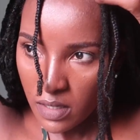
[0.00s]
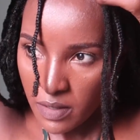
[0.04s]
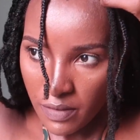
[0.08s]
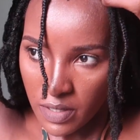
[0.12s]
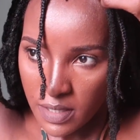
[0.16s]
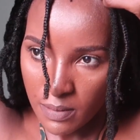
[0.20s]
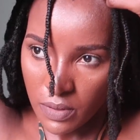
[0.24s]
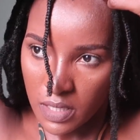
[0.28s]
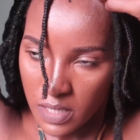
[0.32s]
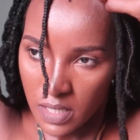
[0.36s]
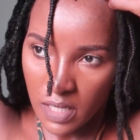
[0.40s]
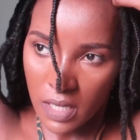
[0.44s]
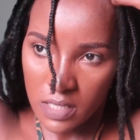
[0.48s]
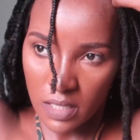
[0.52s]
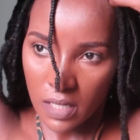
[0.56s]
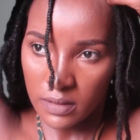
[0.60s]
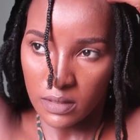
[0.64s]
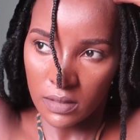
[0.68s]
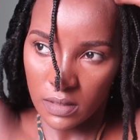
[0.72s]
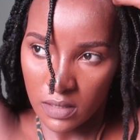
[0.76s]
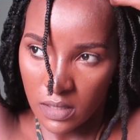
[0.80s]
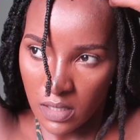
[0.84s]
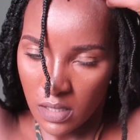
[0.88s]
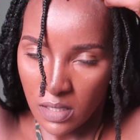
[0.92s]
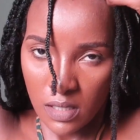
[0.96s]
there's nothing
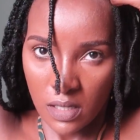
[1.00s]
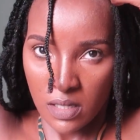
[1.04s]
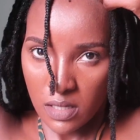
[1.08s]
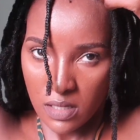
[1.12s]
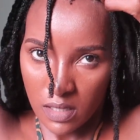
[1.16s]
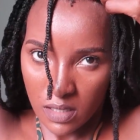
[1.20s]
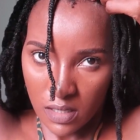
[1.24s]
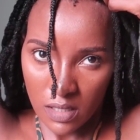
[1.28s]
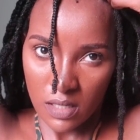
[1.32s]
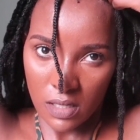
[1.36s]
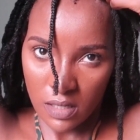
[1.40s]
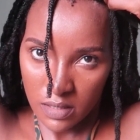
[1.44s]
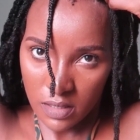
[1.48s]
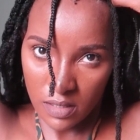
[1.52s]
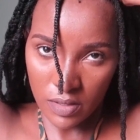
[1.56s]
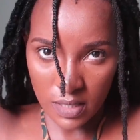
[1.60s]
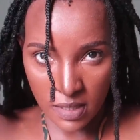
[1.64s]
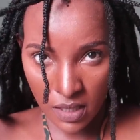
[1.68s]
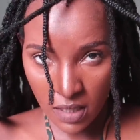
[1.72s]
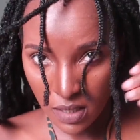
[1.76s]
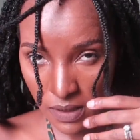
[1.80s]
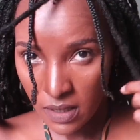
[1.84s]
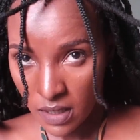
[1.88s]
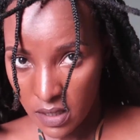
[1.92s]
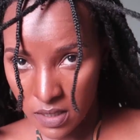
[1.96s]
fake to me now.
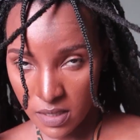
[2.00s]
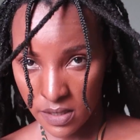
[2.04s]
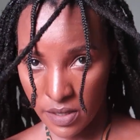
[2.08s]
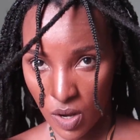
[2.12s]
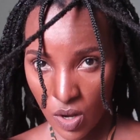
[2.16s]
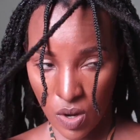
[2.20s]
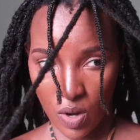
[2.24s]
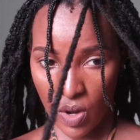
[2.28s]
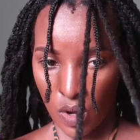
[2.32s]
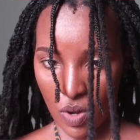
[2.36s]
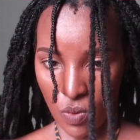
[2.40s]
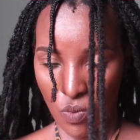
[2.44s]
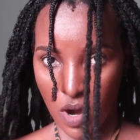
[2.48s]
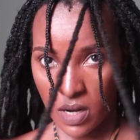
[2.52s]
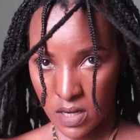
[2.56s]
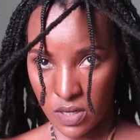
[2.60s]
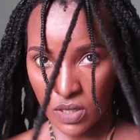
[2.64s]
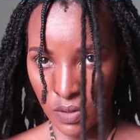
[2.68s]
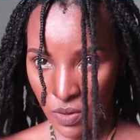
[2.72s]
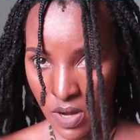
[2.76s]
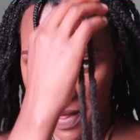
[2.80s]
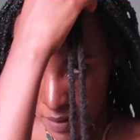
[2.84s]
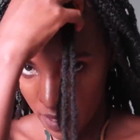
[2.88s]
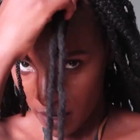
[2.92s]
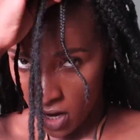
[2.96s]
I
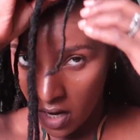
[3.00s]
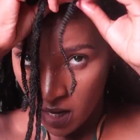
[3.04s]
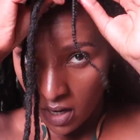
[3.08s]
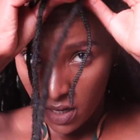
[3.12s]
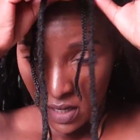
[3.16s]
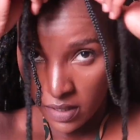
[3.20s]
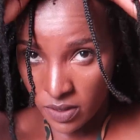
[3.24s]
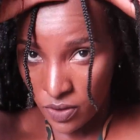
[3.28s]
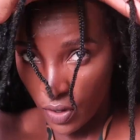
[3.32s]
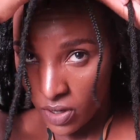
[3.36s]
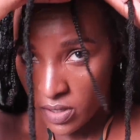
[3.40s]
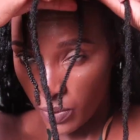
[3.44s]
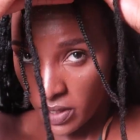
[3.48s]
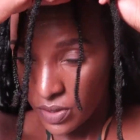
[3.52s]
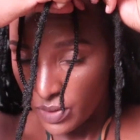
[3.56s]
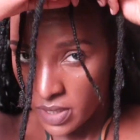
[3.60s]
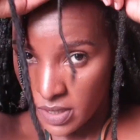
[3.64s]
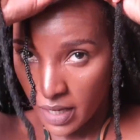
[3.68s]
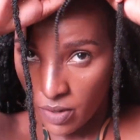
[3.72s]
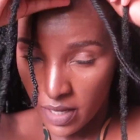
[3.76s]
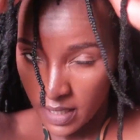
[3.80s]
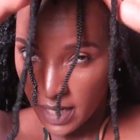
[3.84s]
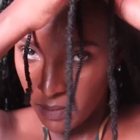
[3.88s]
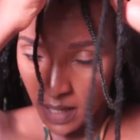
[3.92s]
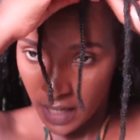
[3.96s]
wanna wake up
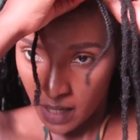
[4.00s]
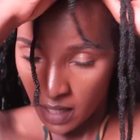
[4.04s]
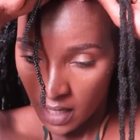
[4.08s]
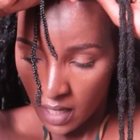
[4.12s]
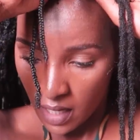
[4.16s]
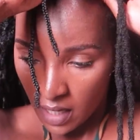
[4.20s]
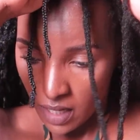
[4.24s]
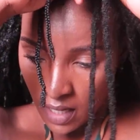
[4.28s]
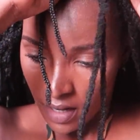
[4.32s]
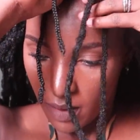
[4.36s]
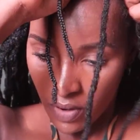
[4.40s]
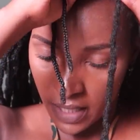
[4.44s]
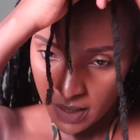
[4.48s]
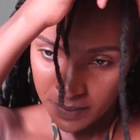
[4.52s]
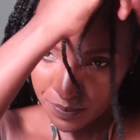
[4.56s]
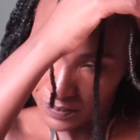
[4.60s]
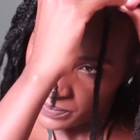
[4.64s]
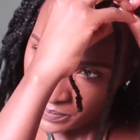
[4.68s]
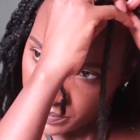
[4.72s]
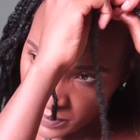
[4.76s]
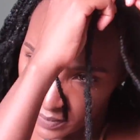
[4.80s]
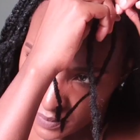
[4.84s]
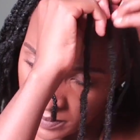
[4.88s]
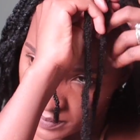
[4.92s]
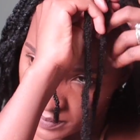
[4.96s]
with you in the